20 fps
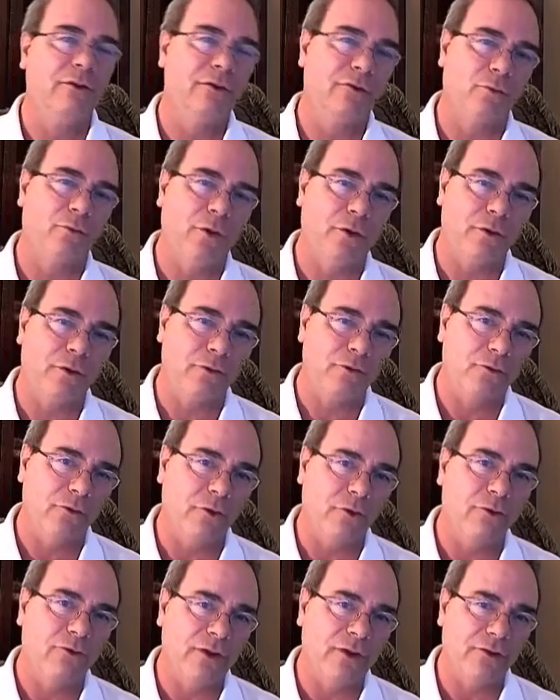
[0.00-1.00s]
This is where the
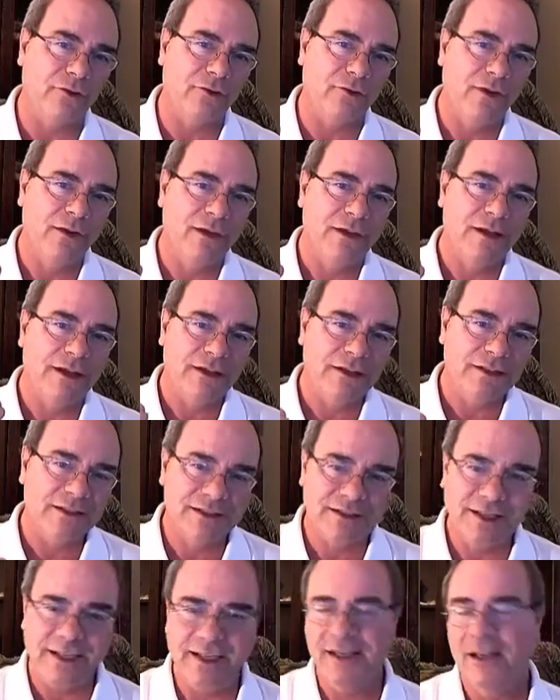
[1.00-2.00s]
church has
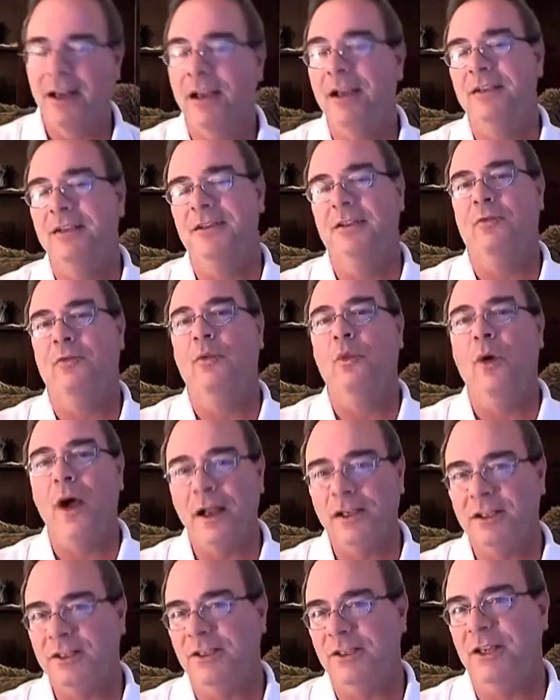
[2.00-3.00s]
seen us and
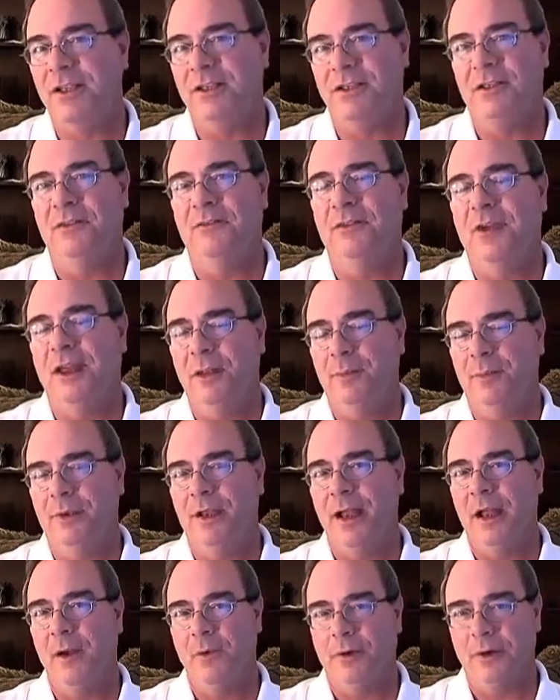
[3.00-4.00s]
watched us develop in
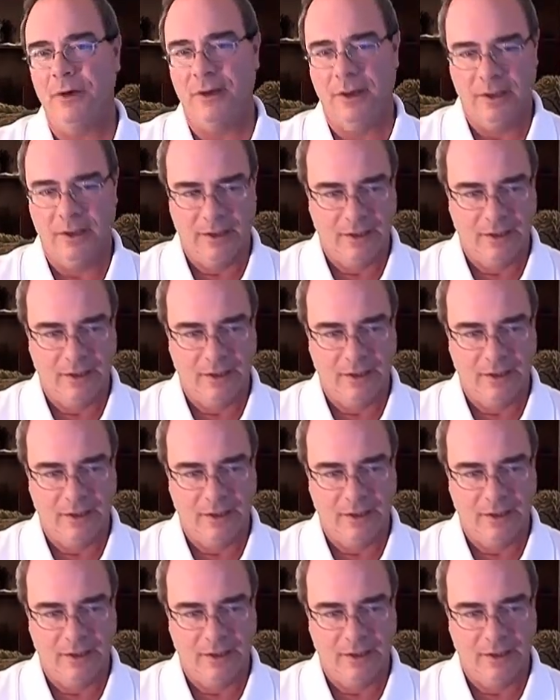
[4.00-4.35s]
our